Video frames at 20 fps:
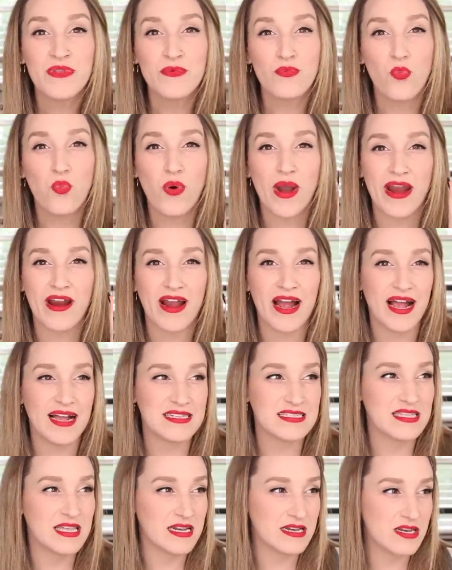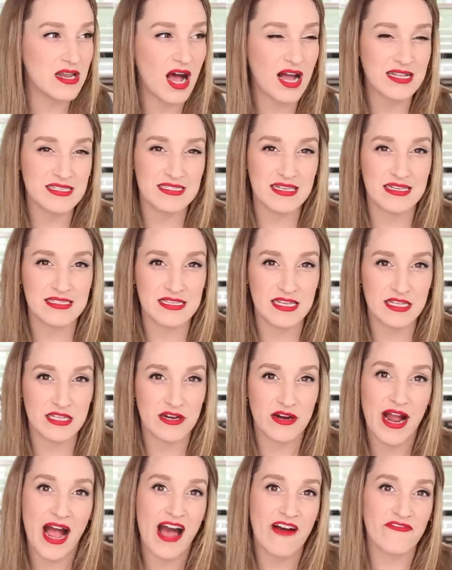Whereas the Knot says that
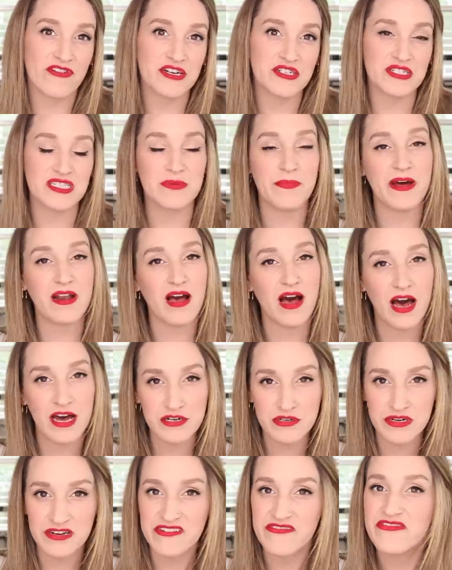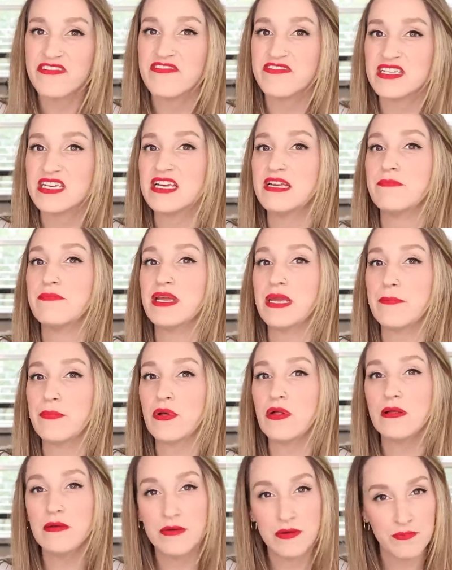their average is about 115
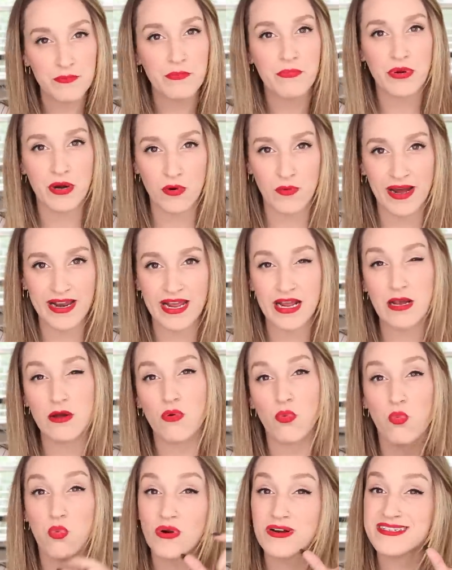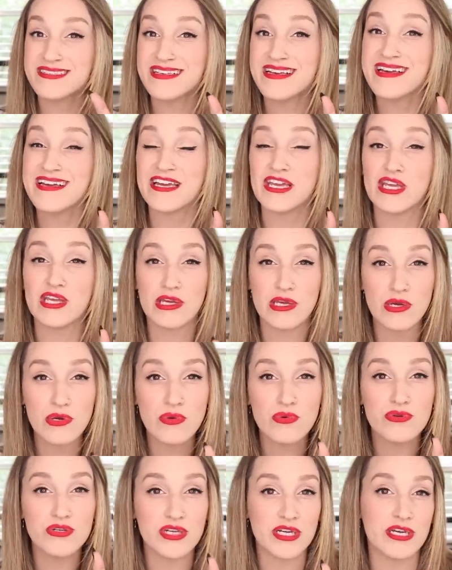people per wedding, we're seeing a
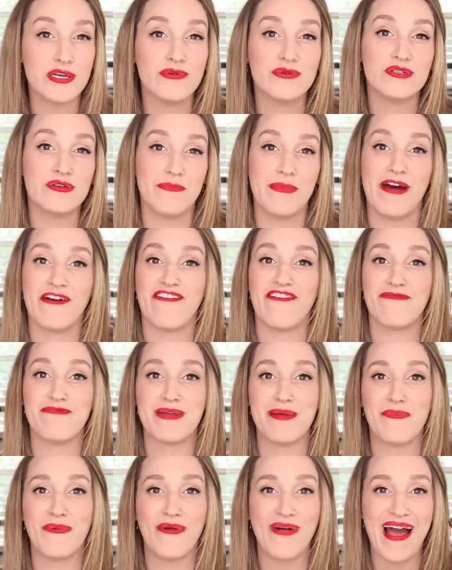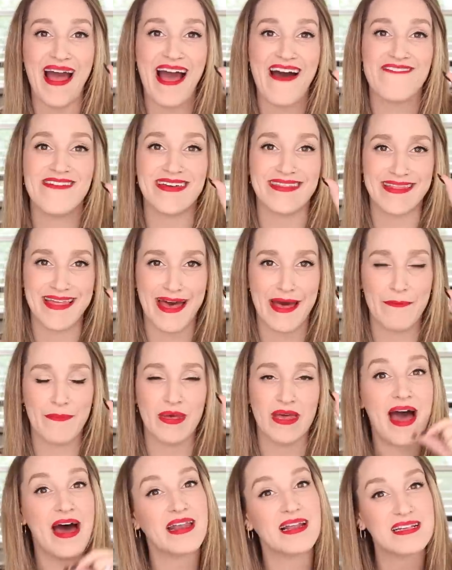huge, huge amount of people having them
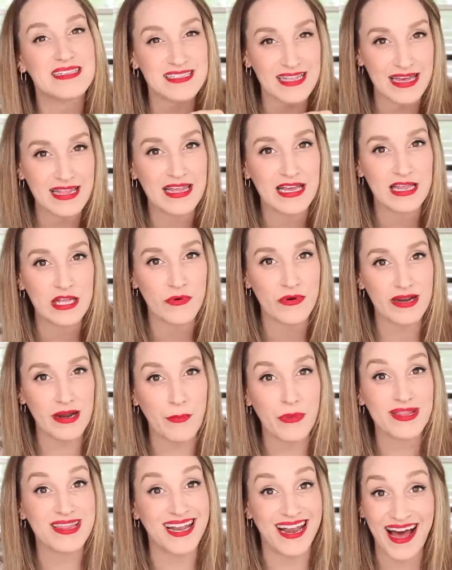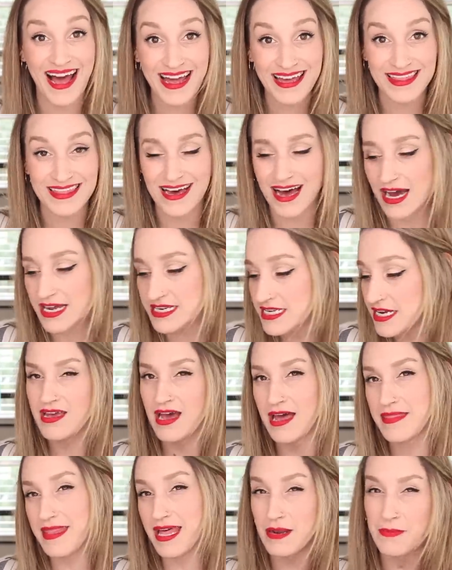at a slightly lower number than I thought.
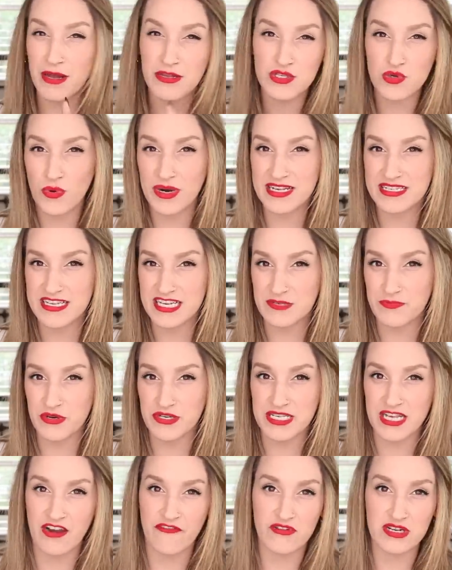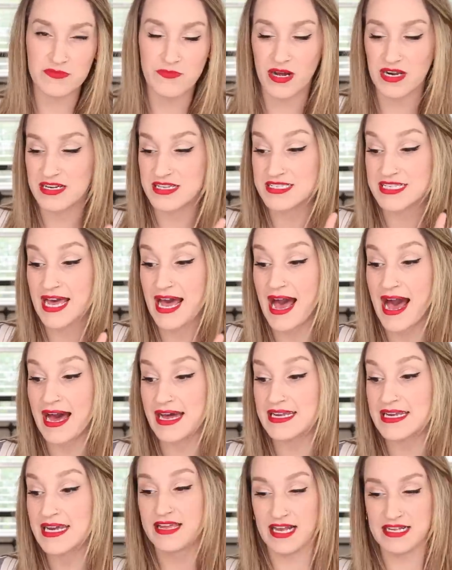And then about 26% of respondents
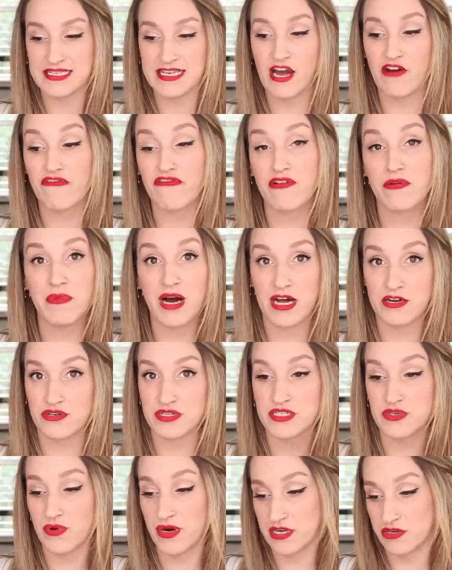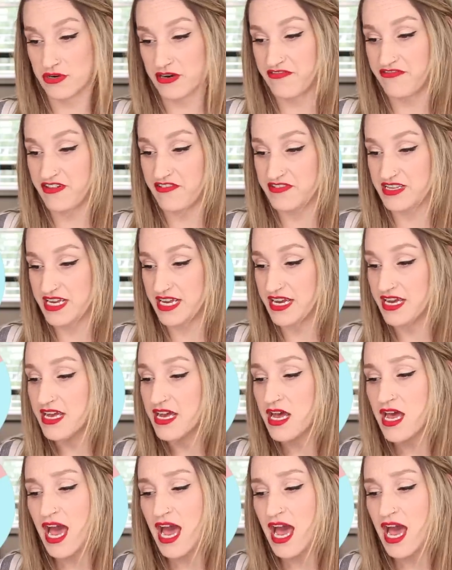had guest count from 100 to 150.